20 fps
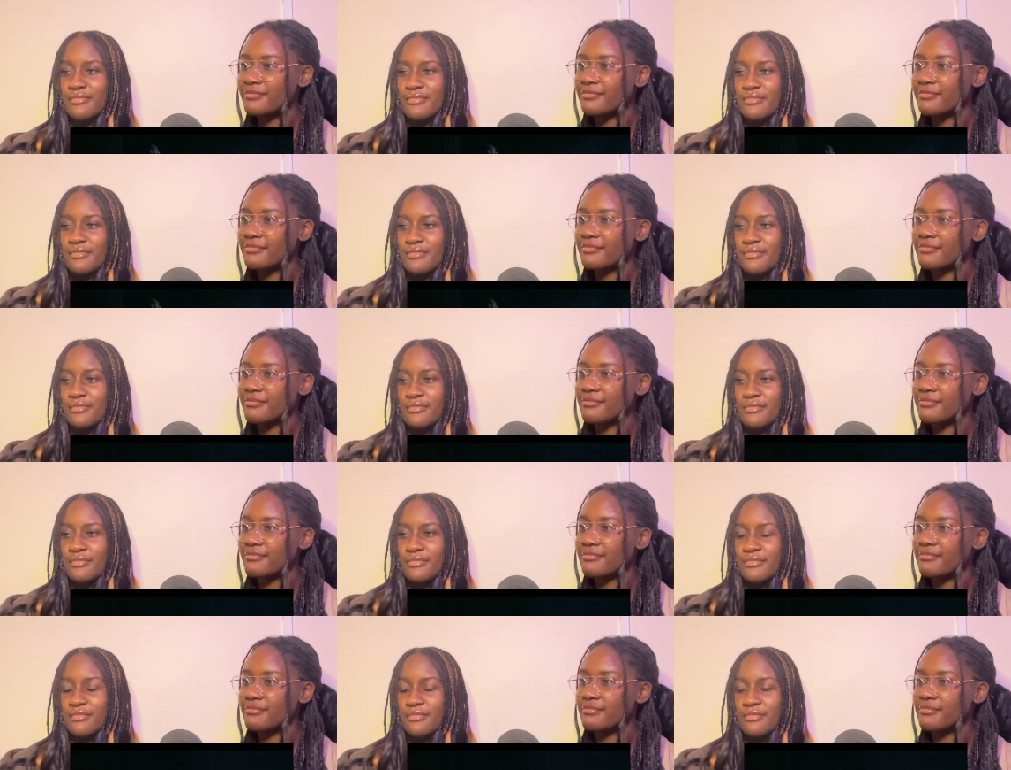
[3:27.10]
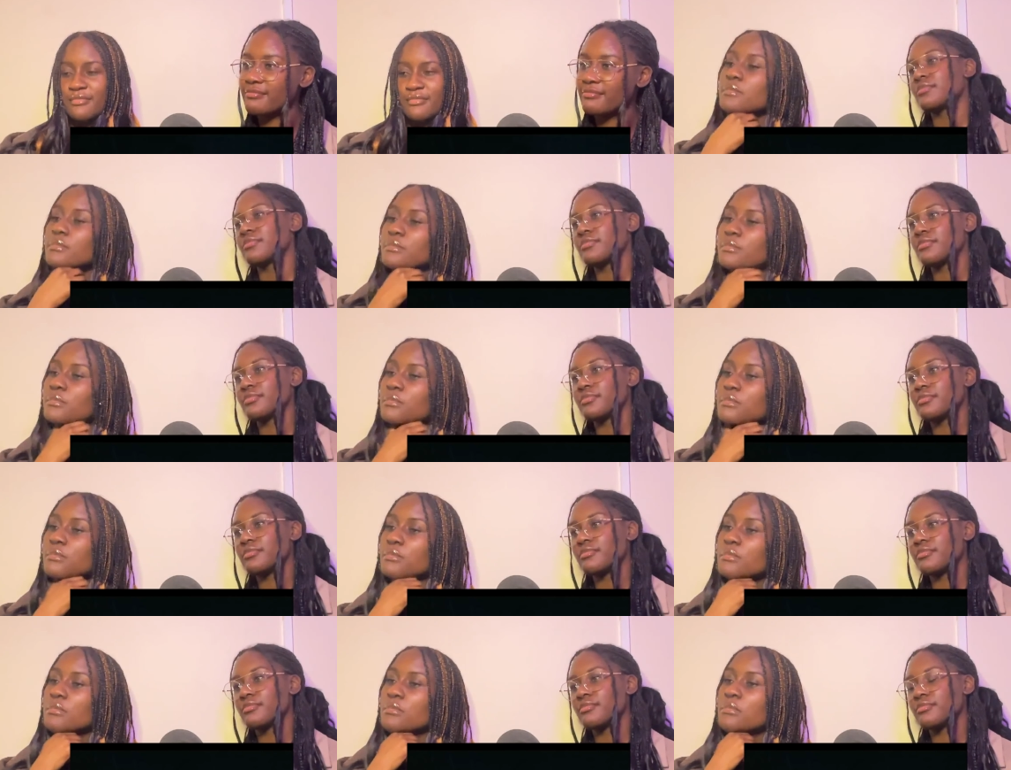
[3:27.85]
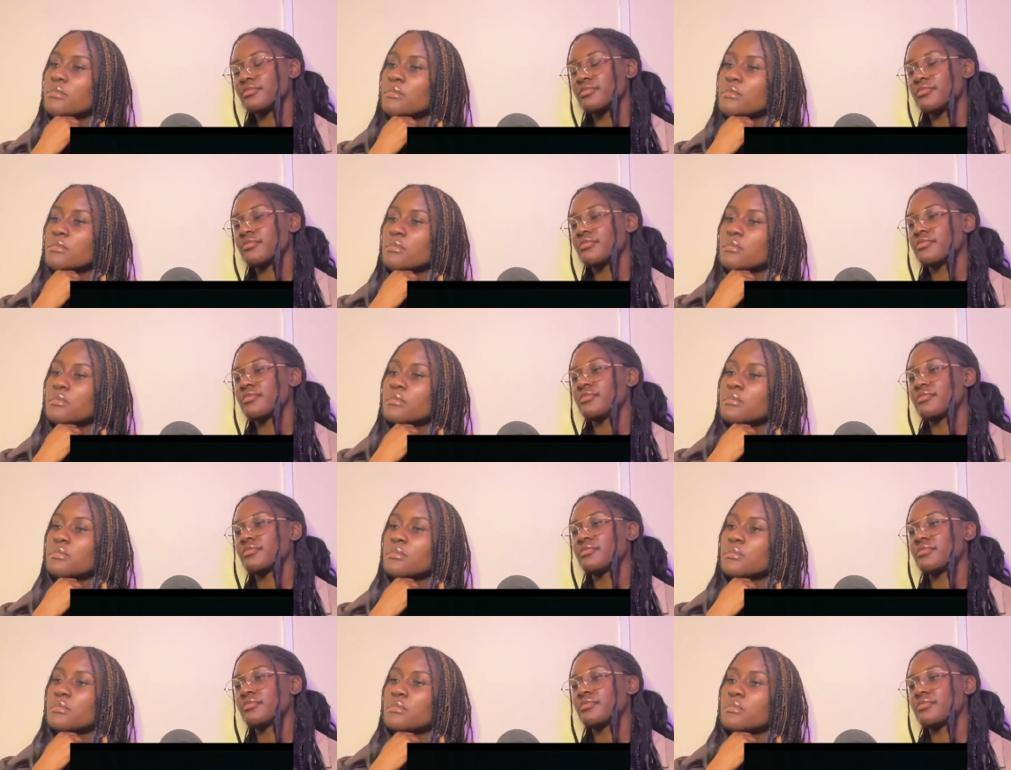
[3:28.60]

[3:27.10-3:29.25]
Nothing is said.